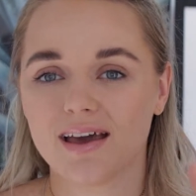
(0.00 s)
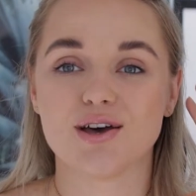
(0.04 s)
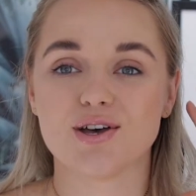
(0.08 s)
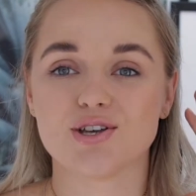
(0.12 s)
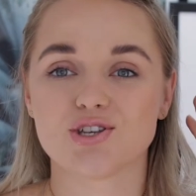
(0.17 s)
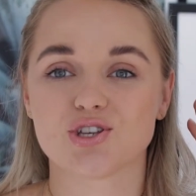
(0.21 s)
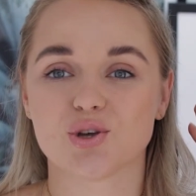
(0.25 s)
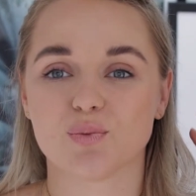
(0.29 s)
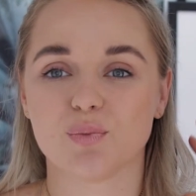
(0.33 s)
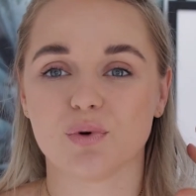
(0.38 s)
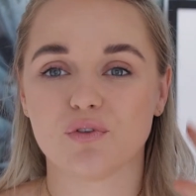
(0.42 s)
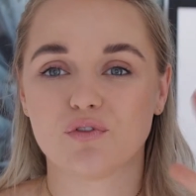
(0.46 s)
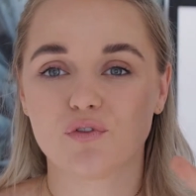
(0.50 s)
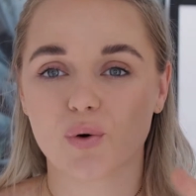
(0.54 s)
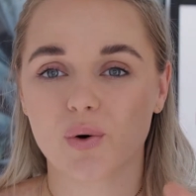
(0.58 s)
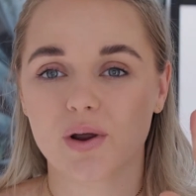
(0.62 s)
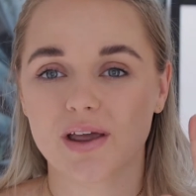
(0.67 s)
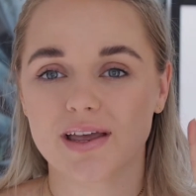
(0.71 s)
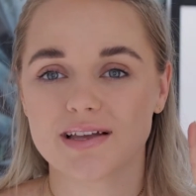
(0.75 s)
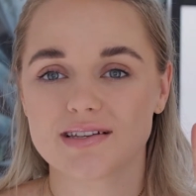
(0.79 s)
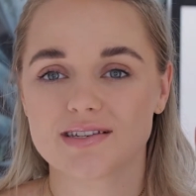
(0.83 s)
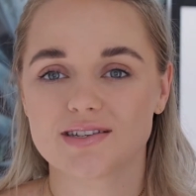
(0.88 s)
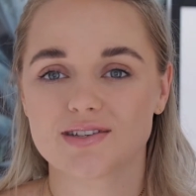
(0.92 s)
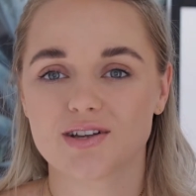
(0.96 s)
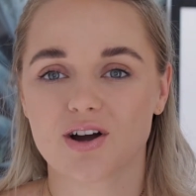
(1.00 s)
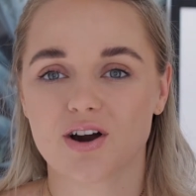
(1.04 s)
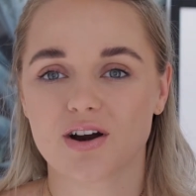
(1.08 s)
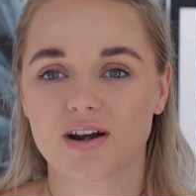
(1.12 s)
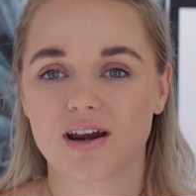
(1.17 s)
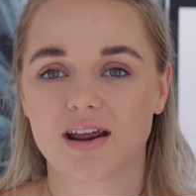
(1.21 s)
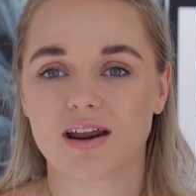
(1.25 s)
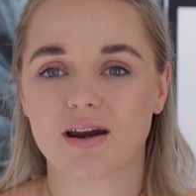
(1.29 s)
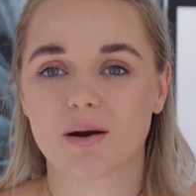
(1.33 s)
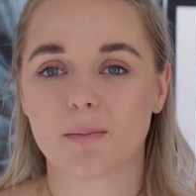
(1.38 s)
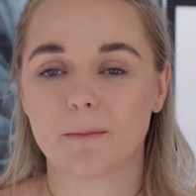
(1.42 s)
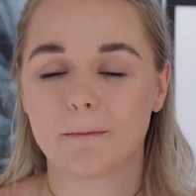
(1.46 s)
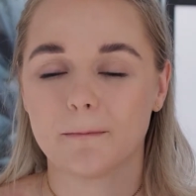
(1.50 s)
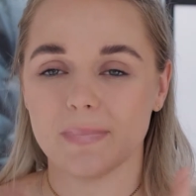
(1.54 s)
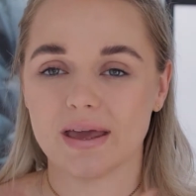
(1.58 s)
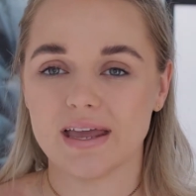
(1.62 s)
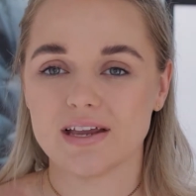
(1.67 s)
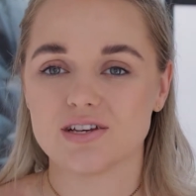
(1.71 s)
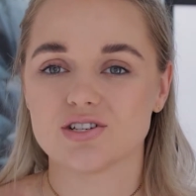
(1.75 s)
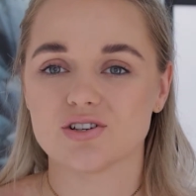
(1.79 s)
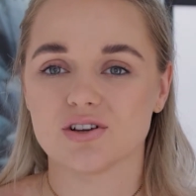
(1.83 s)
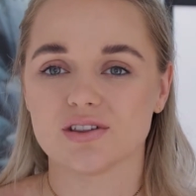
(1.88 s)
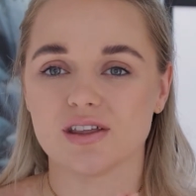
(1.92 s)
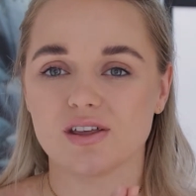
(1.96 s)
So before we get started, make
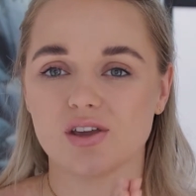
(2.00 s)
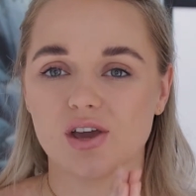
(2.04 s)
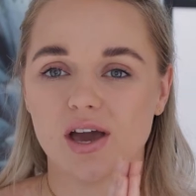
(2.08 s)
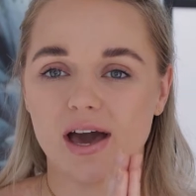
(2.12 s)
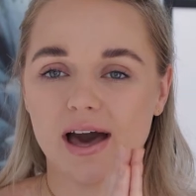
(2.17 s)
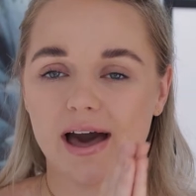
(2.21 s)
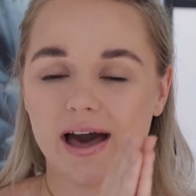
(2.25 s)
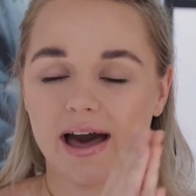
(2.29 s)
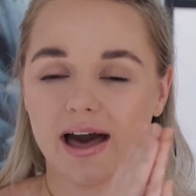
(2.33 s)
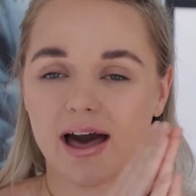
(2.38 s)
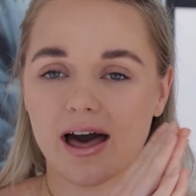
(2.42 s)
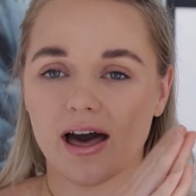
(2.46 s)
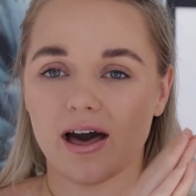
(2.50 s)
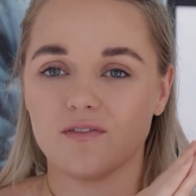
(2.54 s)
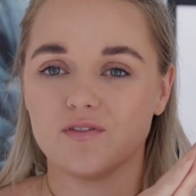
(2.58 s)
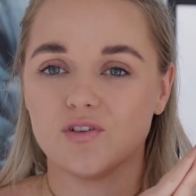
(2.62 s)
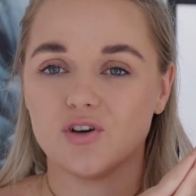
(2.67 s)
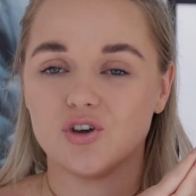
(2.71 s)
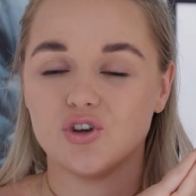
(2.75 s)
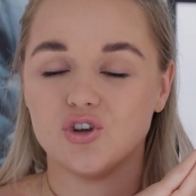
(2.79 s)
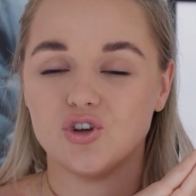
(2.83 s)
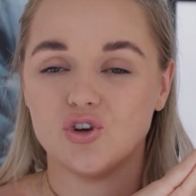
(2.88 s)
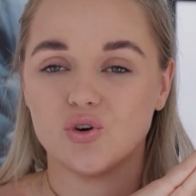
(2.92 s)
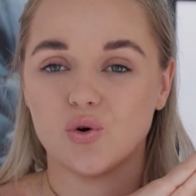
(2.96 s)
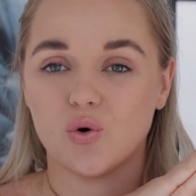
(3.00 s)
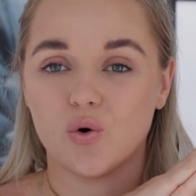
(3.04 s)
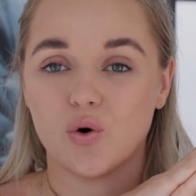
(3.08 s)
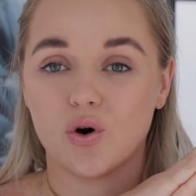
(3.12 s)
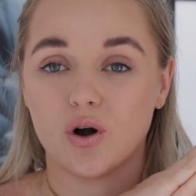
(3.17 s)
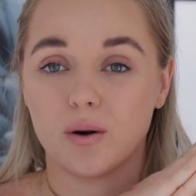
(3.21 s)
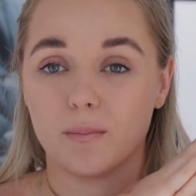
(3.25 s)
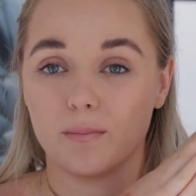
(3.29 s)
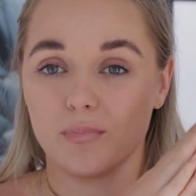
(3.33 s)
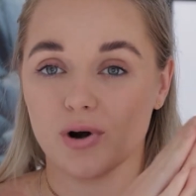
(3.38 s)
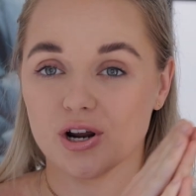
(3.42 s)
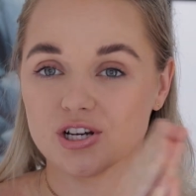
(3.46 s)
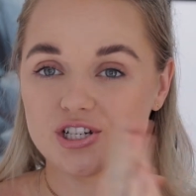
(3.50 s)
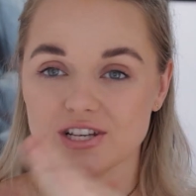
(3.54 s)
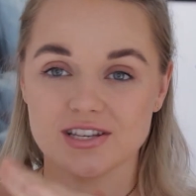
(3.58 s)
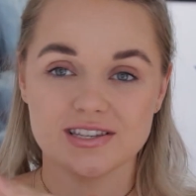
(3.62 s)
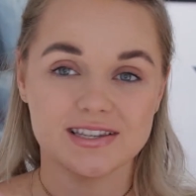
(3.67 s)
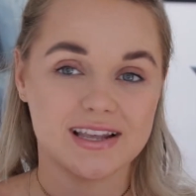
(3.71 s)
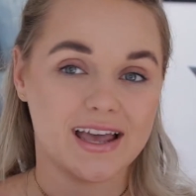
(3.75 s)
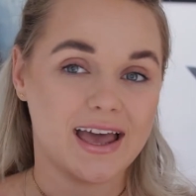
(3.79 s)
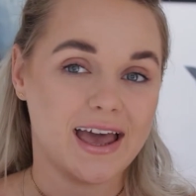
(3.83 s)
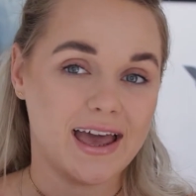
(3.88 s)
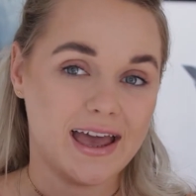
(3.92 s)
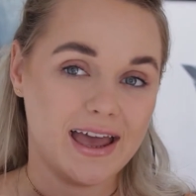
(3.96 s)
sure that you have your brushes
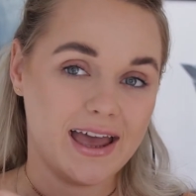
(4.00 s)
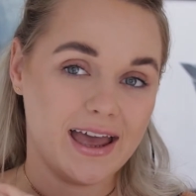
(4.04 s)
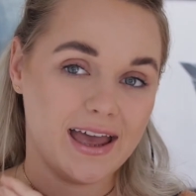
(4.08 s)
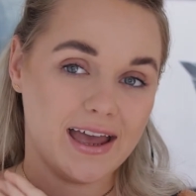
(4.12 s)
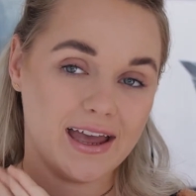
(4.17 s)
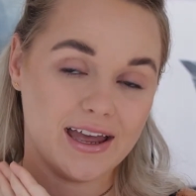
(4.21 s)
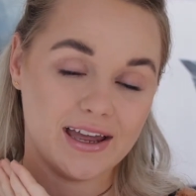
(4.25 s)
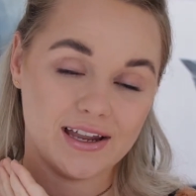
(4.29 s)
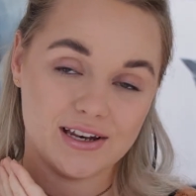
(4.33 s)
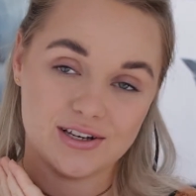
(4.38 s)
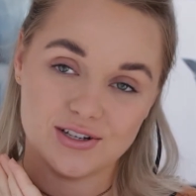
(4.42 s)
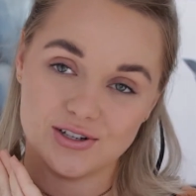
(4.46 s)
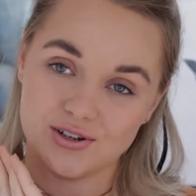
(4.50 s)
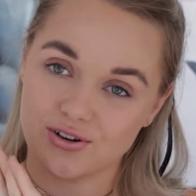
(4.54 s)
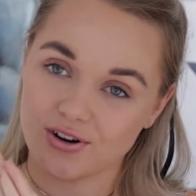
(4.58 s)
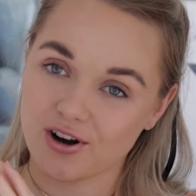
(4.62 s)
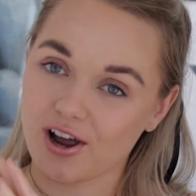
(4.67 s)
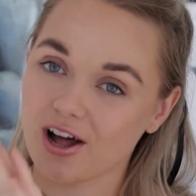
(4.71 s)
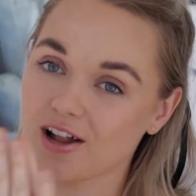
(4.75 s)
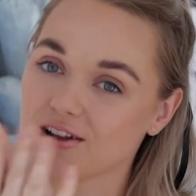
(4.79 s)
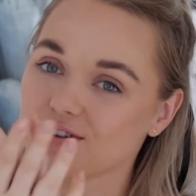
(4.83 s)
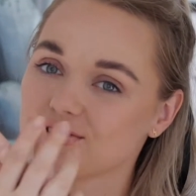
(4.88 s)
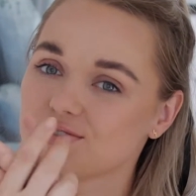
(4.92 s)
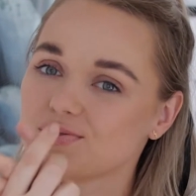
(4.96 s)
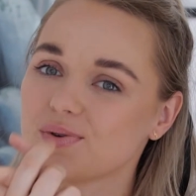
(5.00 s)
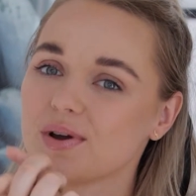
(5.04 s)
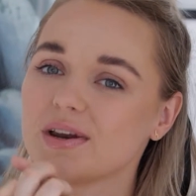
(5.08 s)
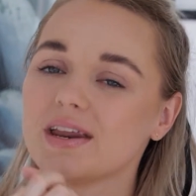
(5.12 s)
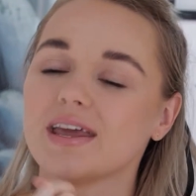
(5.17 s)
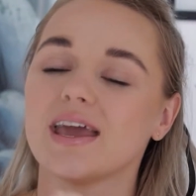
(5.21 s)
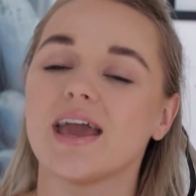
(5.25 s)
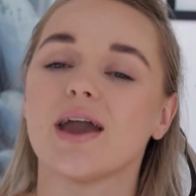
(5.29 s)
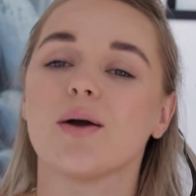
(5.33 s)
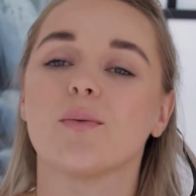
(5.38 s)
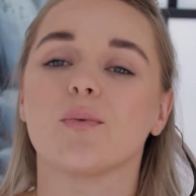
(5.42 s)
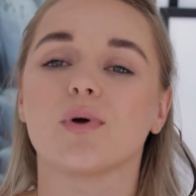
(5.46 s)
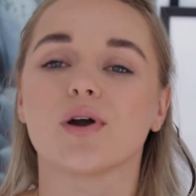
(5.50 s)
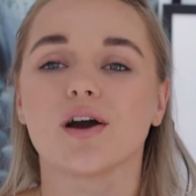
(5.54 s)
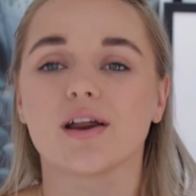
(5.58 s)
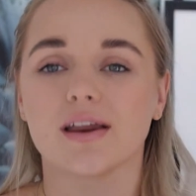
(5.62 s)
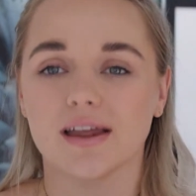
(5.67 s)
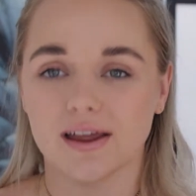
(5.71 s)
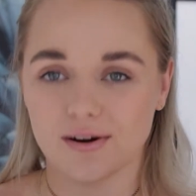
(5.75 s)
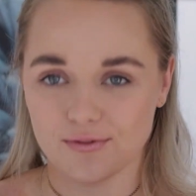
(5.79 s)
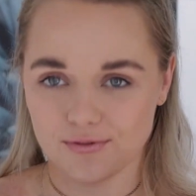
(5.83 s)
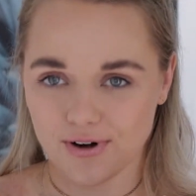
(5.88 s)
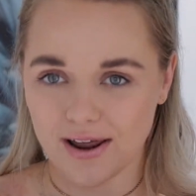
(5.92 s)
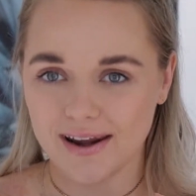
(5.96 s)
and your colors ready, and we're gonna
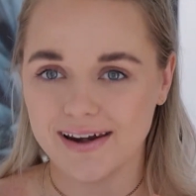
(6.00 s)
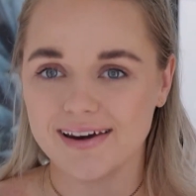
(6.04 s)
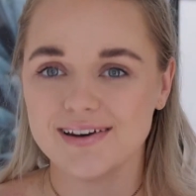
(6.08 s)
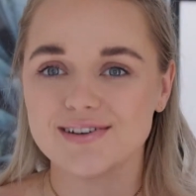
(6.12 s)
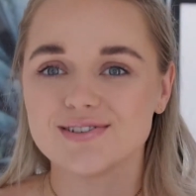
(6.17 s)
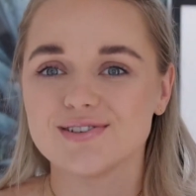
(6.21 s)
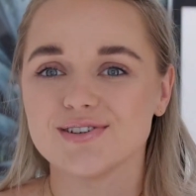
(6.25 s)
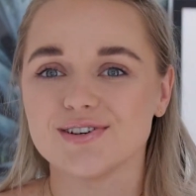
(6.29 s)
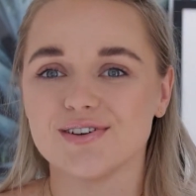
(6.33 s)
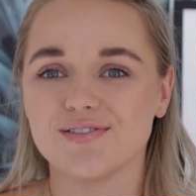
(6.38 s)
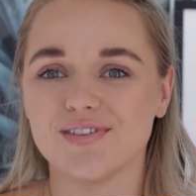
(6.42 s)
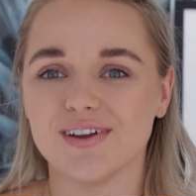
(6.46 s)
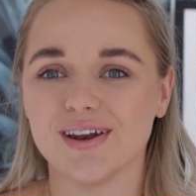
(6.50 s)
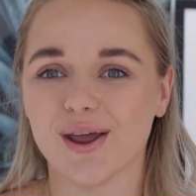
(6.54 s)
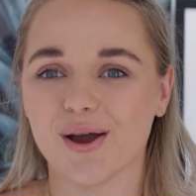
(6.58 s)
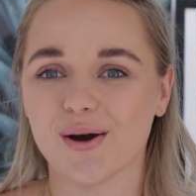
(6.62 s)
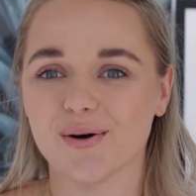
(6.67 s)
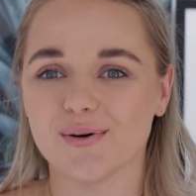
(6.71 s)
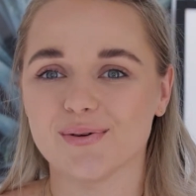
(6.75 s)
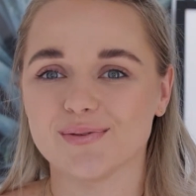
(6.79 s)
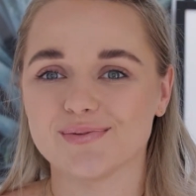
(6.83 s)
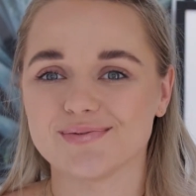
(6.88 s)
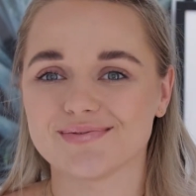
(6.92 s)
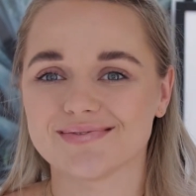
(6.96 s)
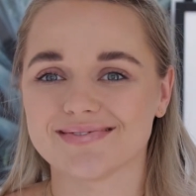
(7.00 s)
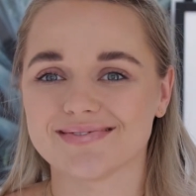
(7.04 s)
get right into the video.